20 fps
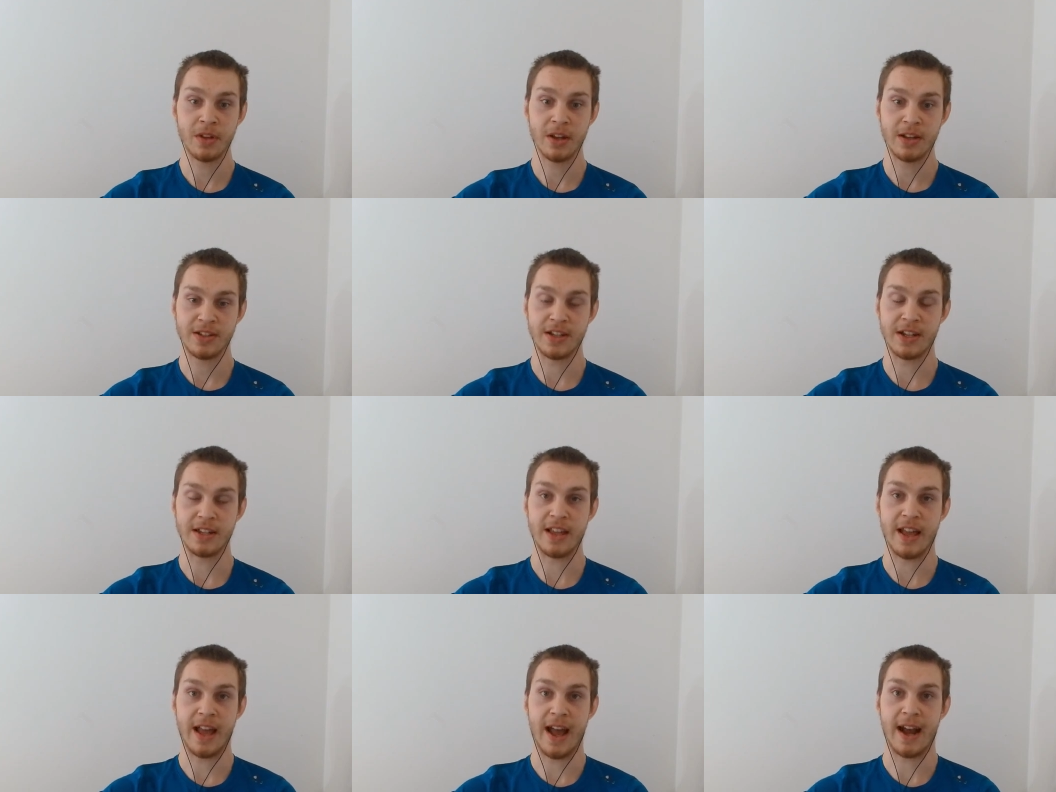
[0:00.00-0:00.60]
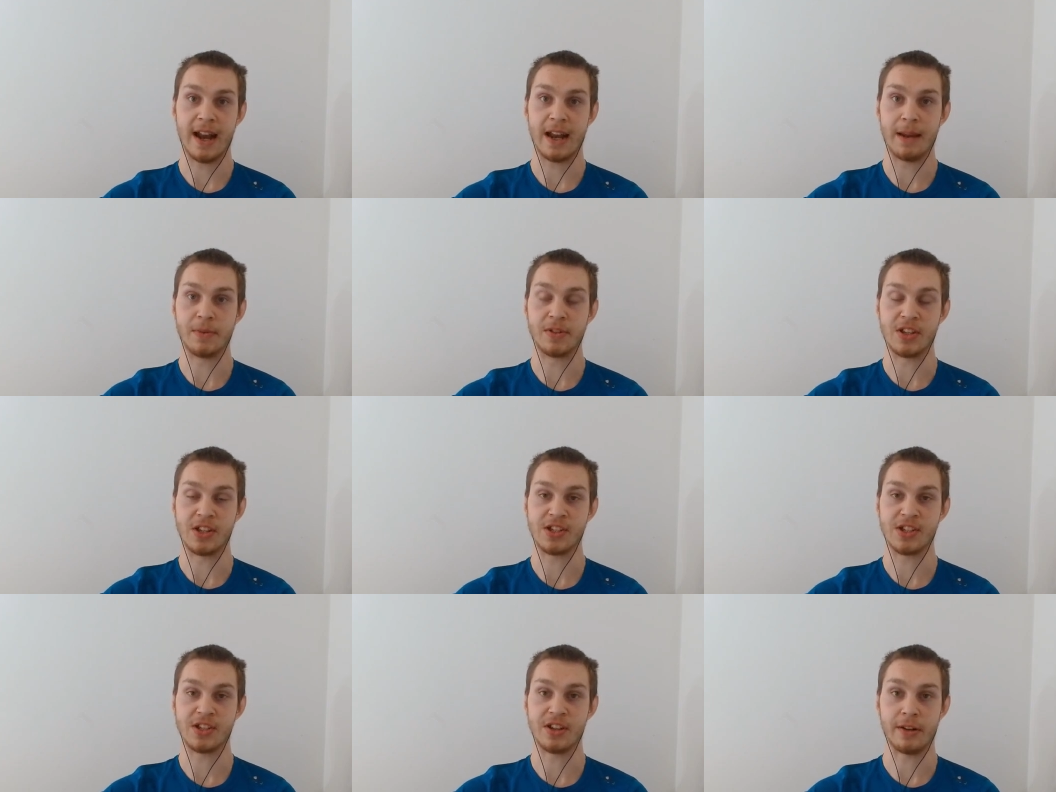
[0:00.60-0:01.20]
says that Adam is
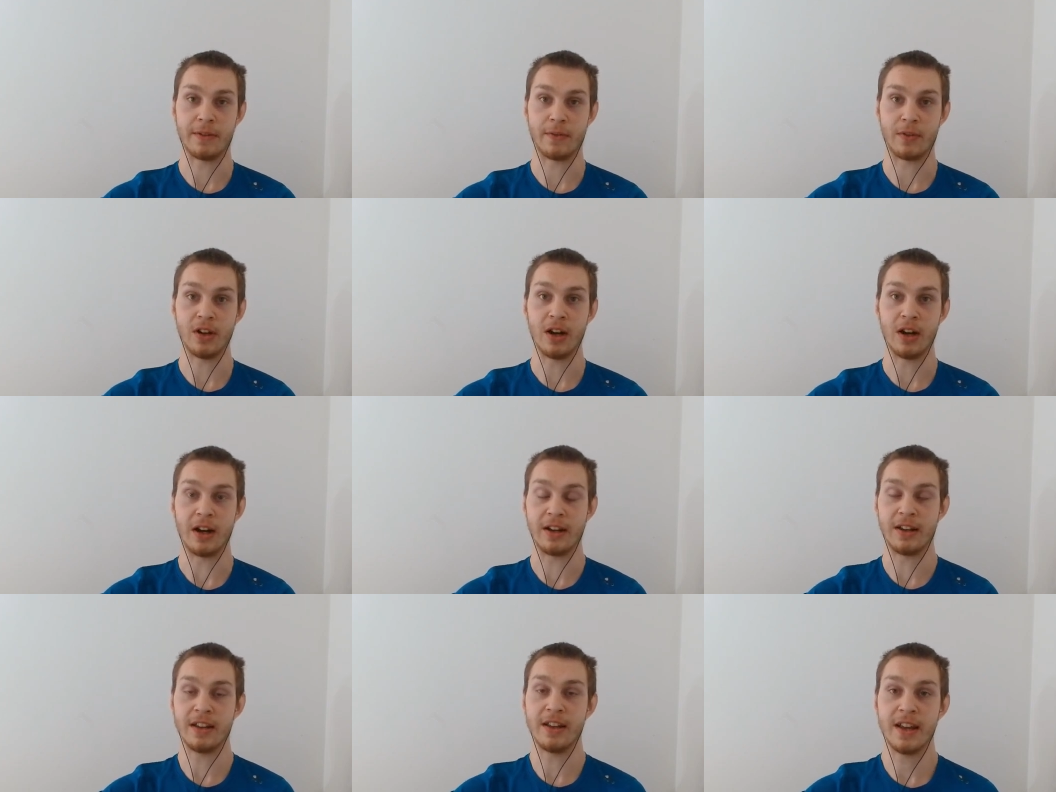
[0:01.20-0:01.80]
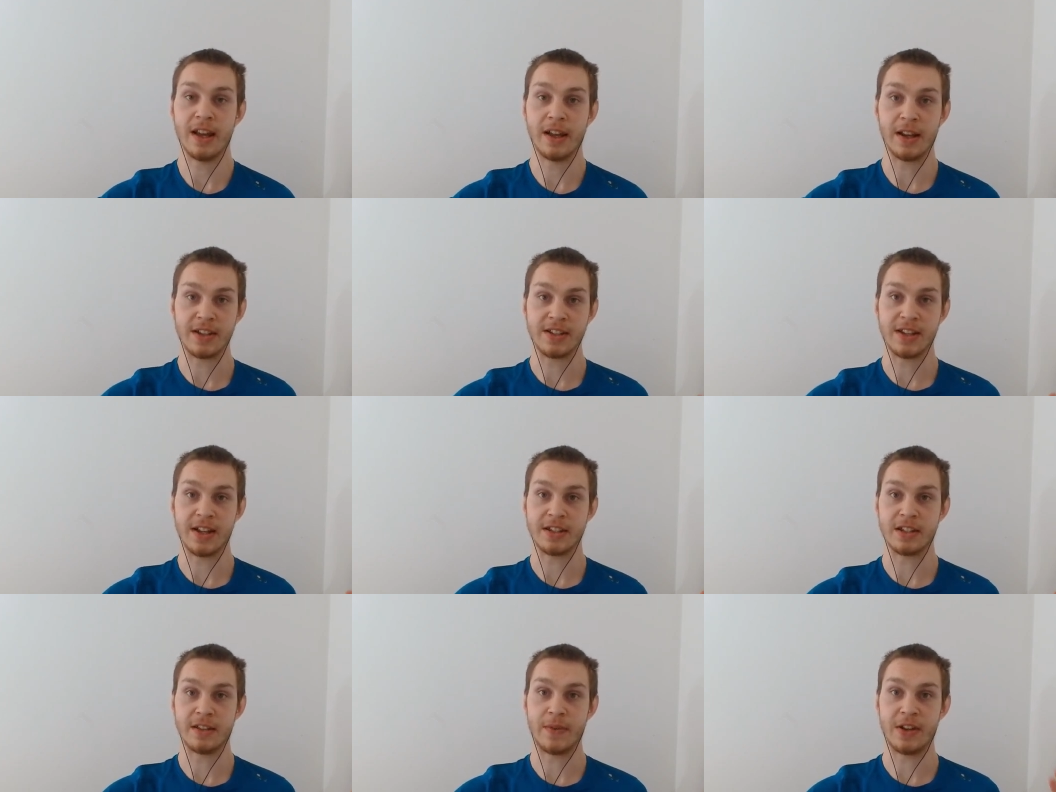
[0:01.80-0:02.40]
a son of God, in a
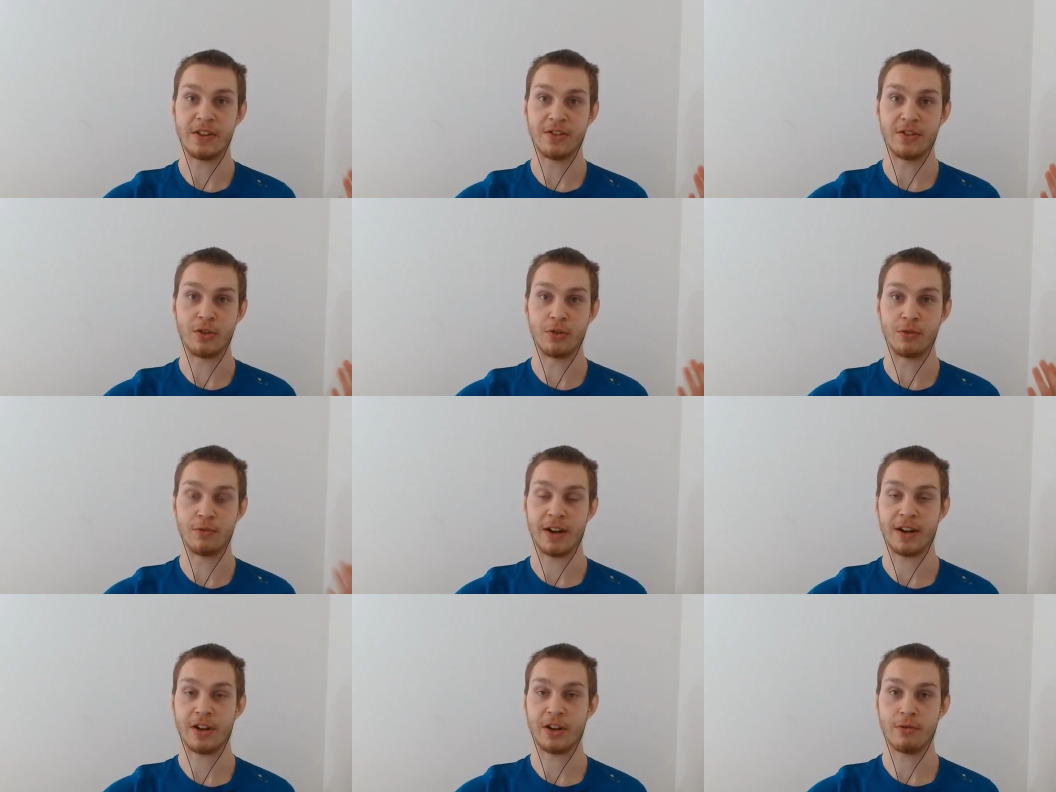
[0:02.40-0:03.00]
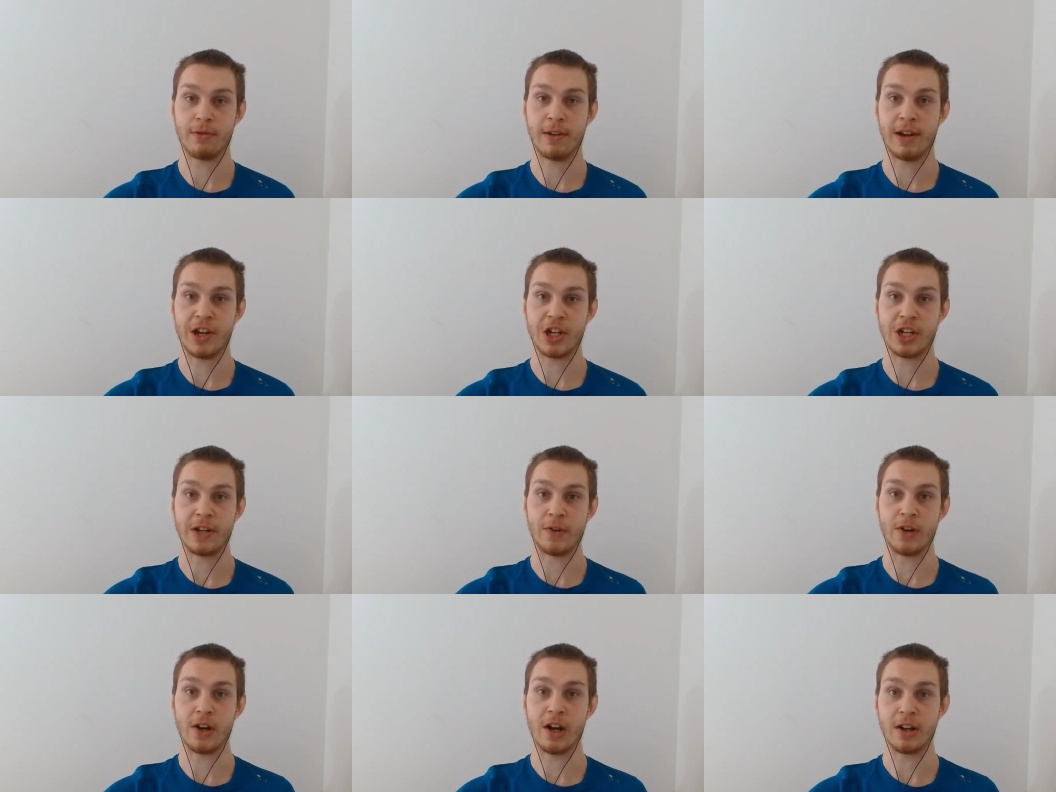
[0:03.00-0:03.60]
sense of he's a direct
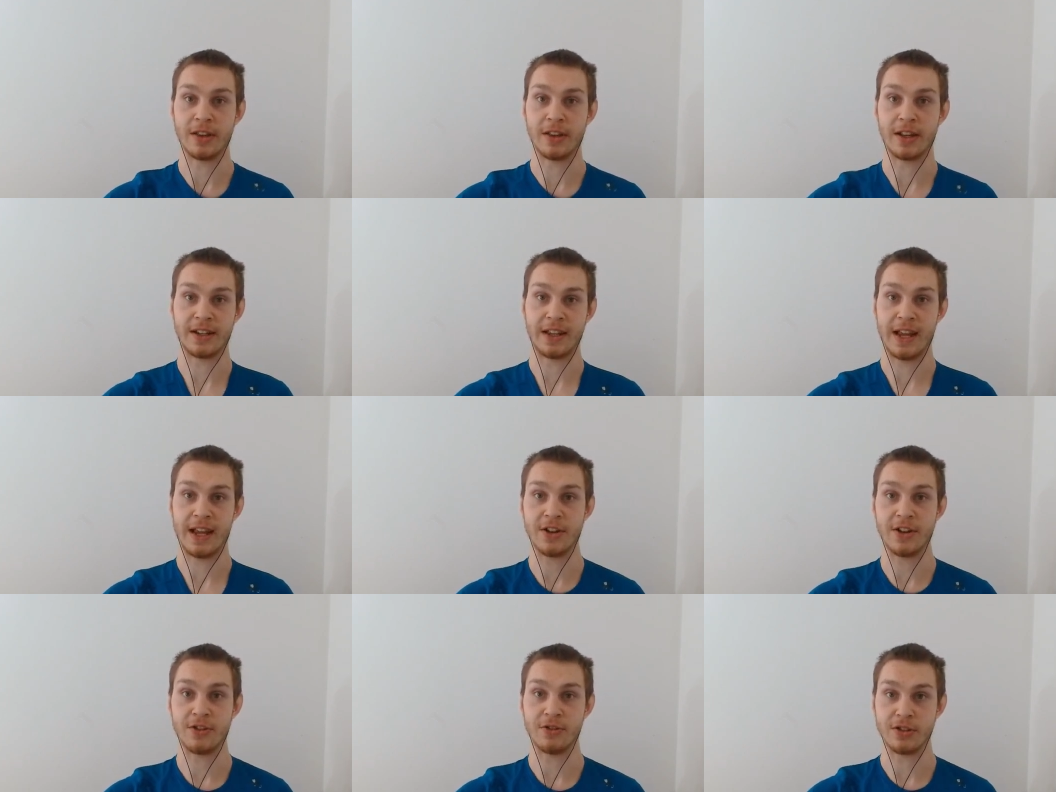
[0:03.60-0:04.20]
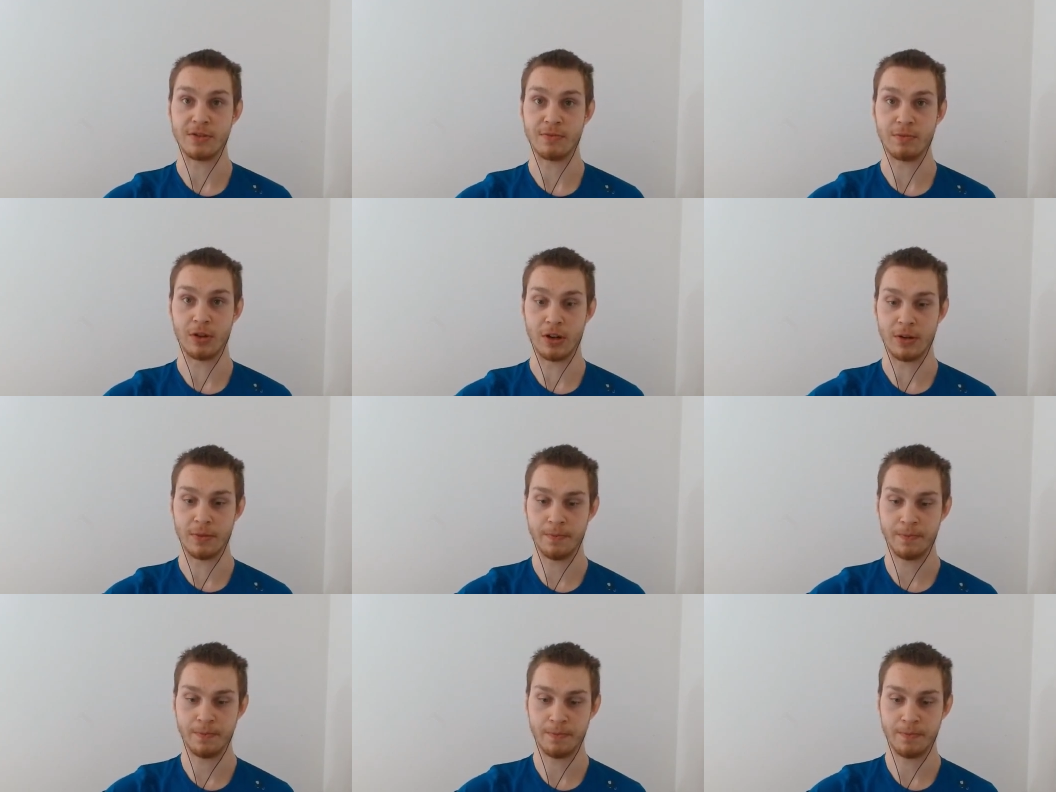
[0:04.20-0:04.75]
creation of God like the angels were.